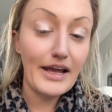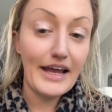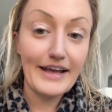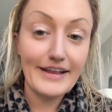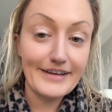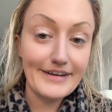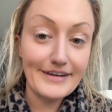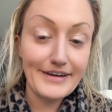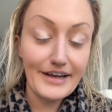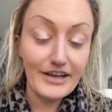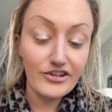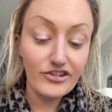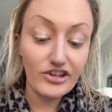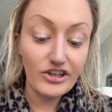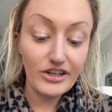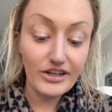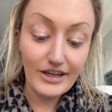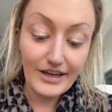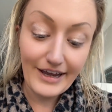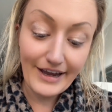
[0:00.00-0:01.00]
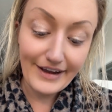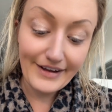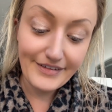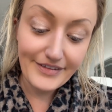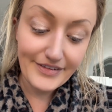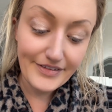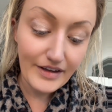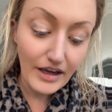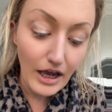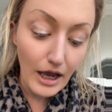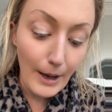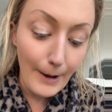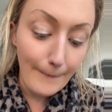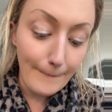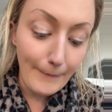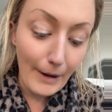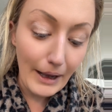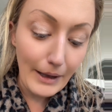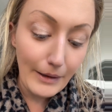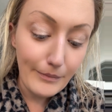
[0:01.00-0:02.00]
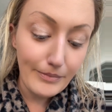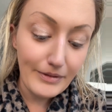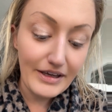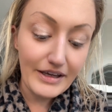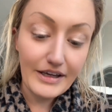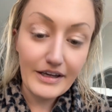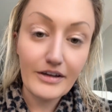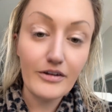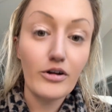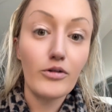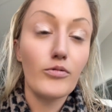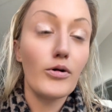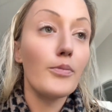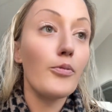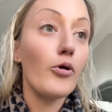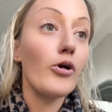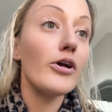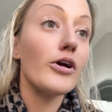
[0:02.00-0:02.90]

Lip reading: alienation in a case might be report